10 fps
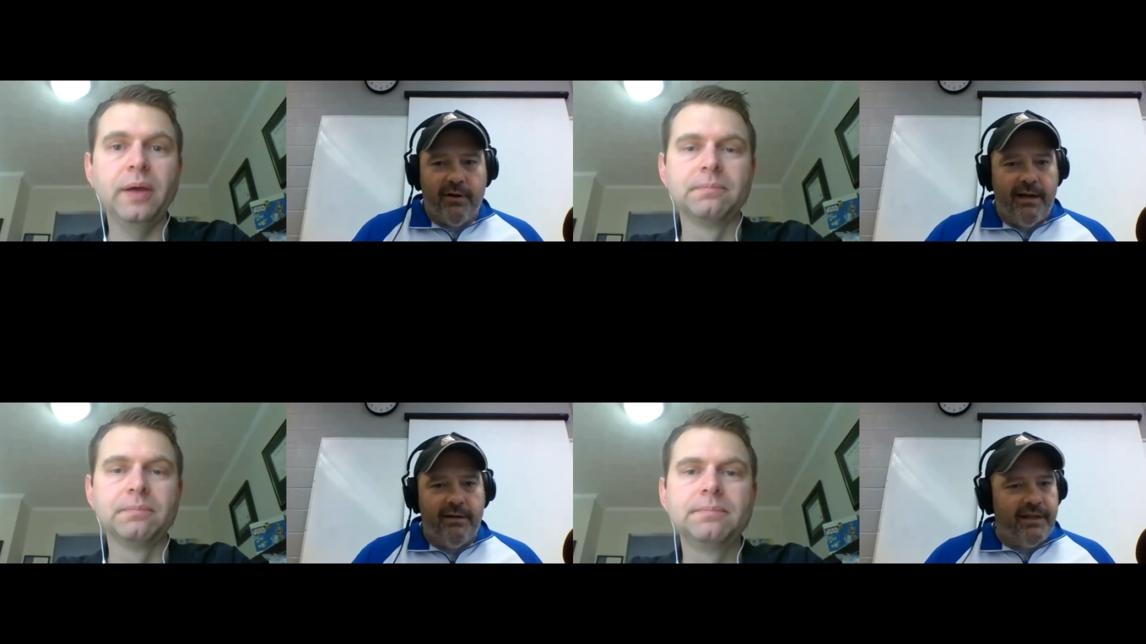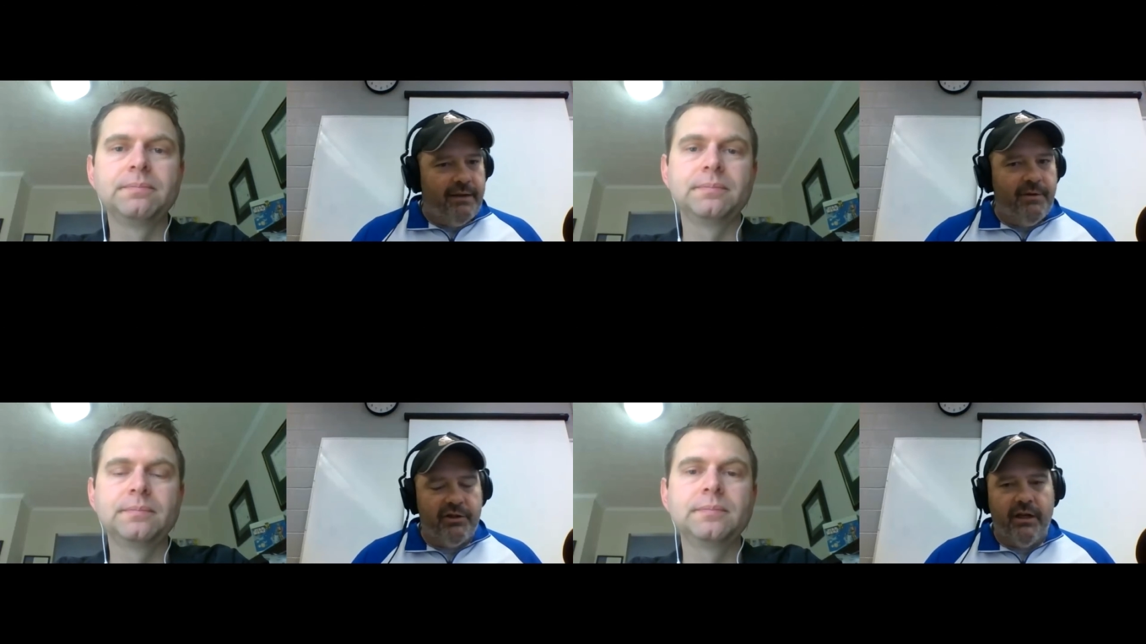Speaker 1: over Ohio
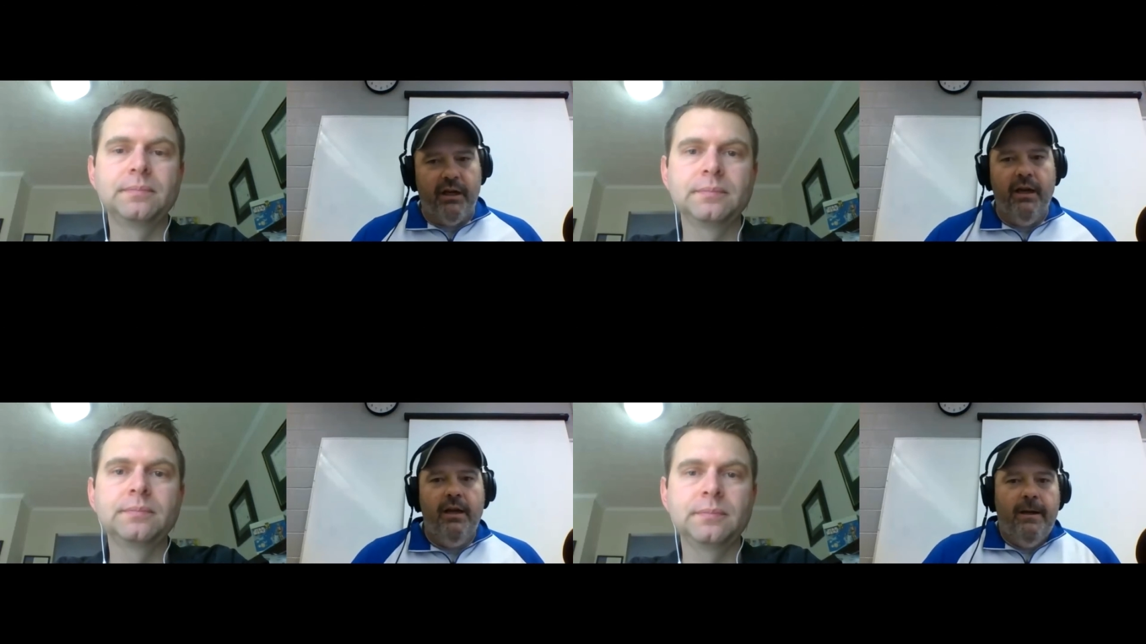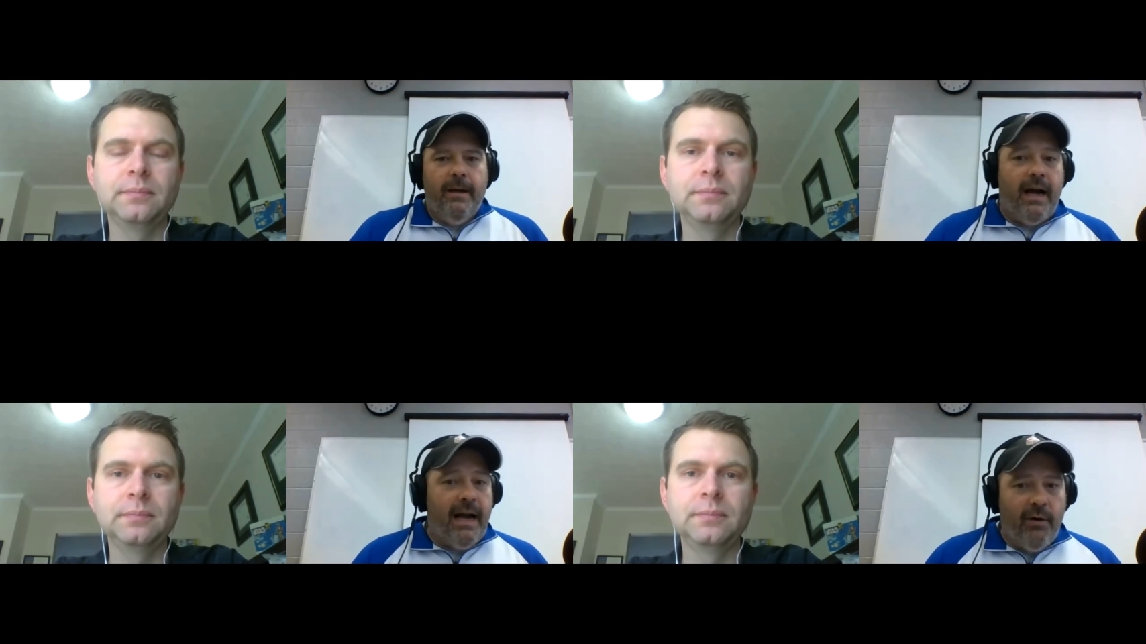State, Michigan,
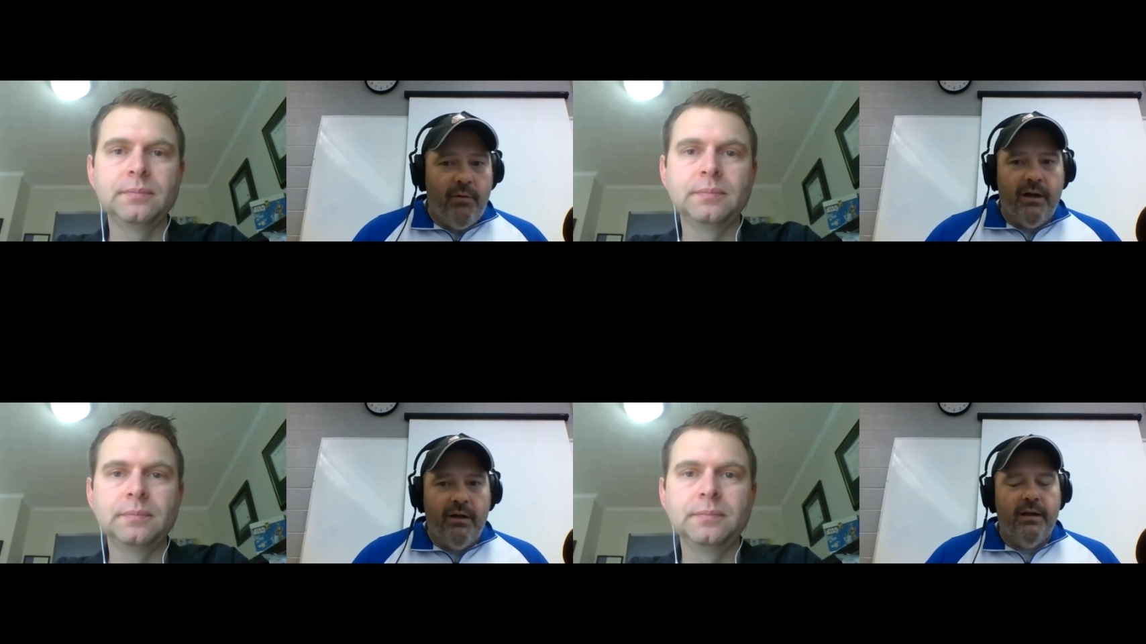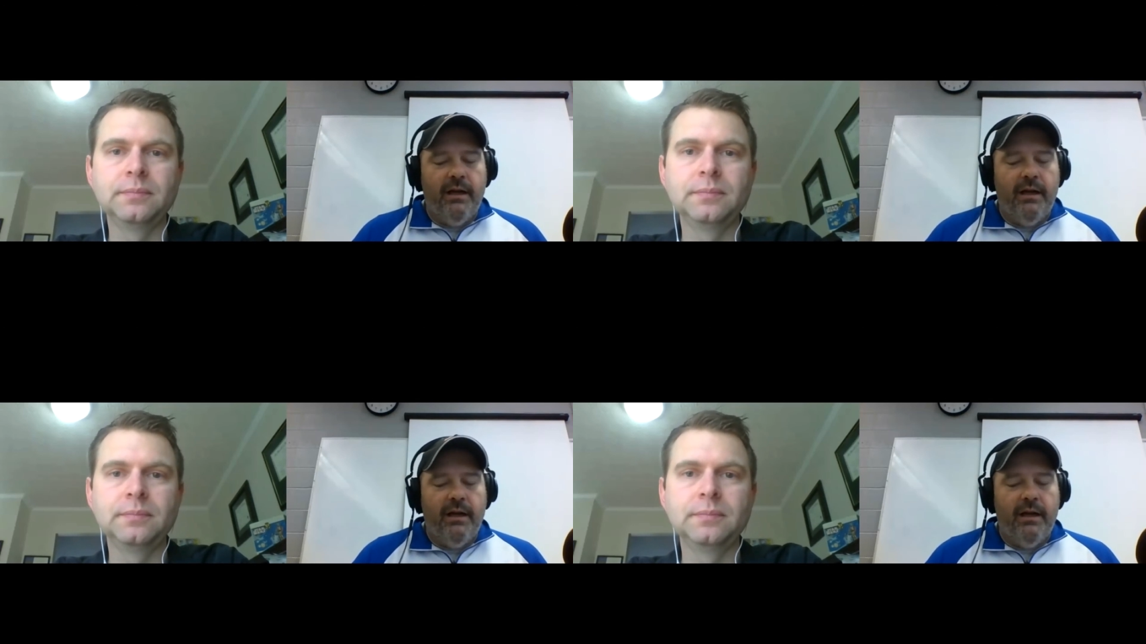Iowa.